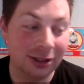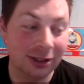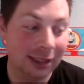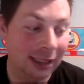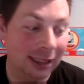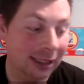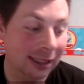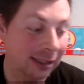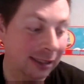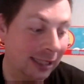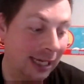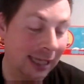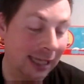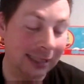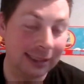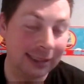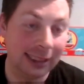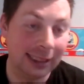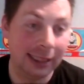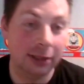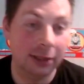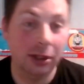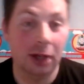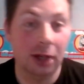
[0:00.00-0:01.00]
you can't
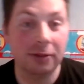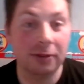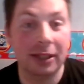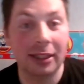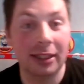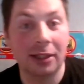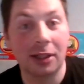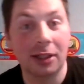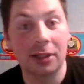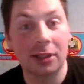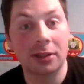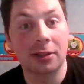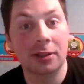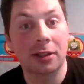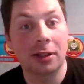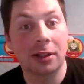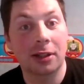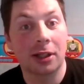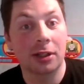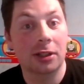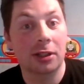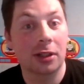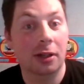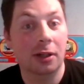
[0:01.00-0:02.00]
turn it off like on
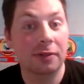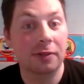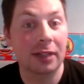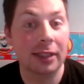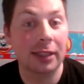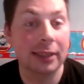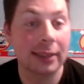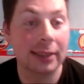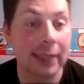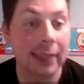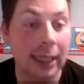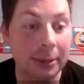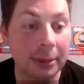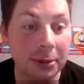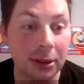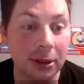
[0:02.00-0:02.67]
and off like a tap.